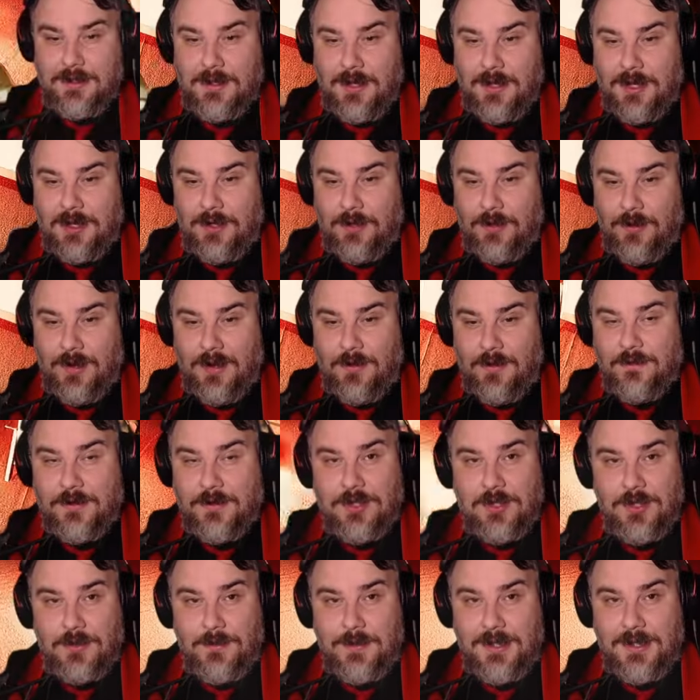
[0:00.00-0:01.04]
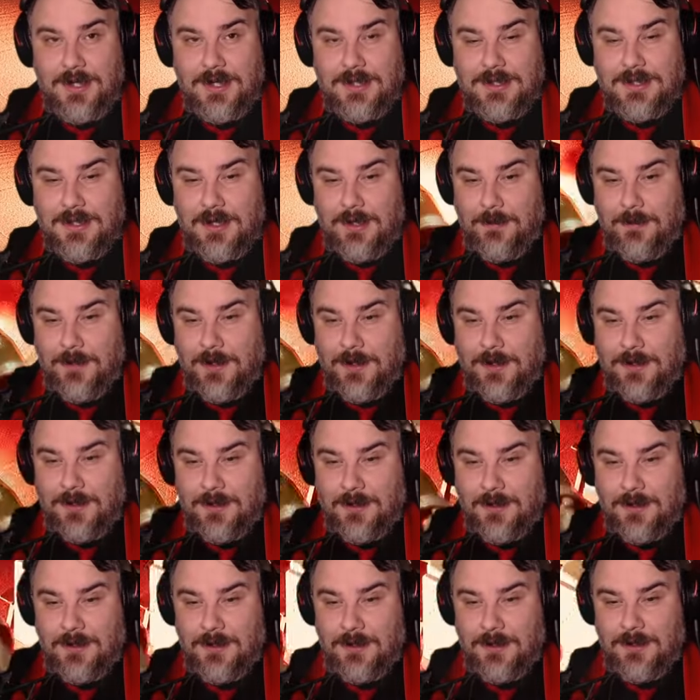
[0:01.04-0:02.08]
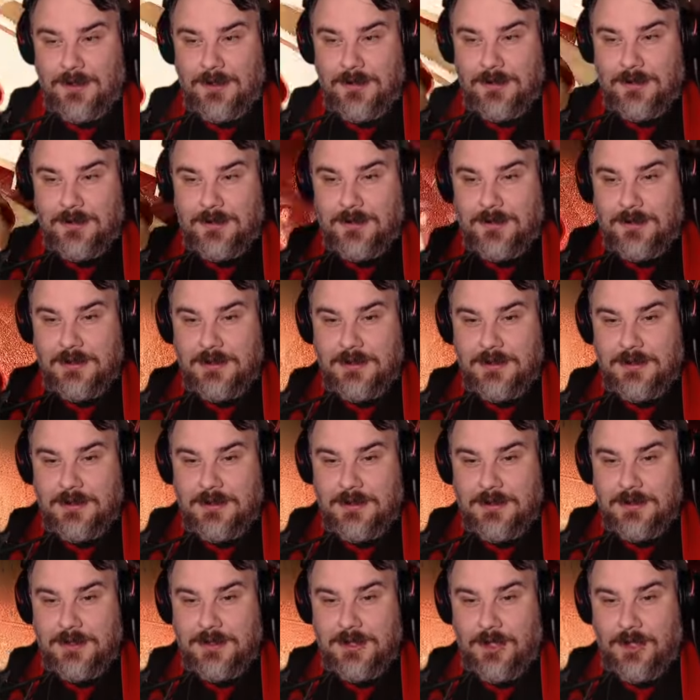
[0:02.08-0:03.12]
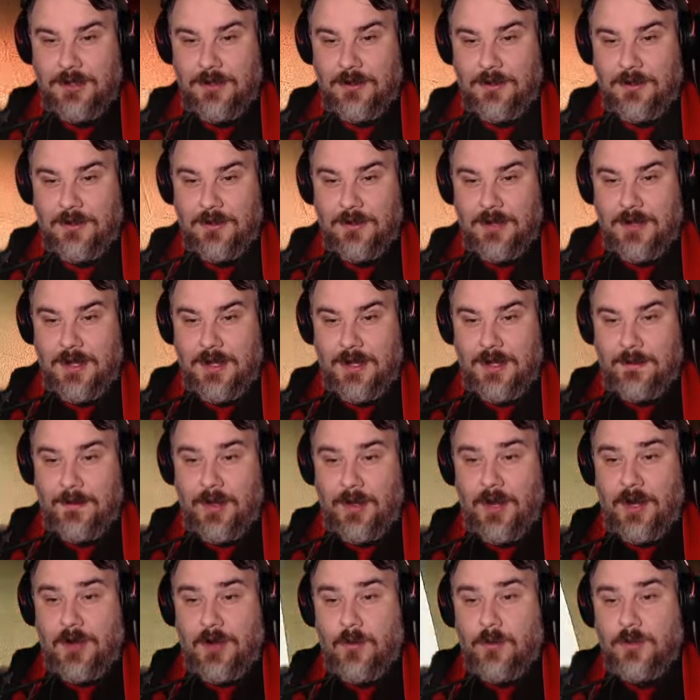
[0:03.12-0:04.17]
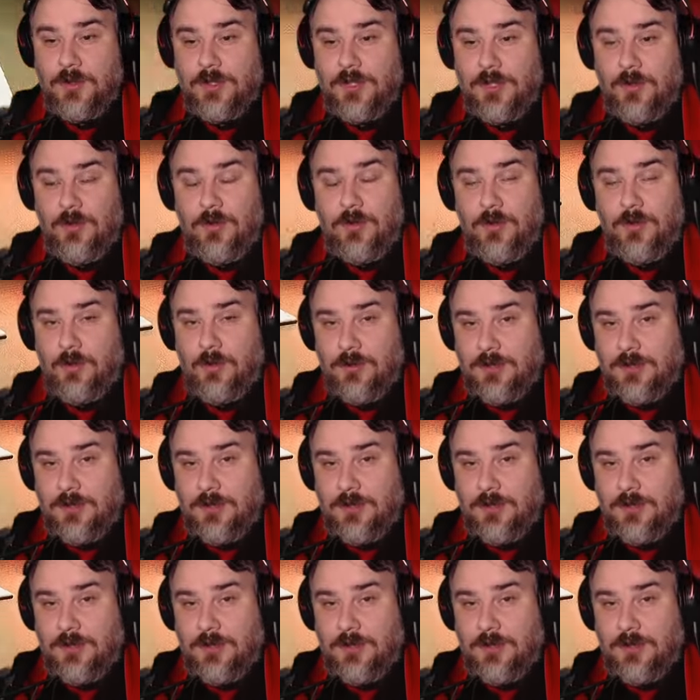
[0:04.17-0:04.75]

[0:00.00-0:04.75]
and you'll have a 2-minute timer. So, and also all your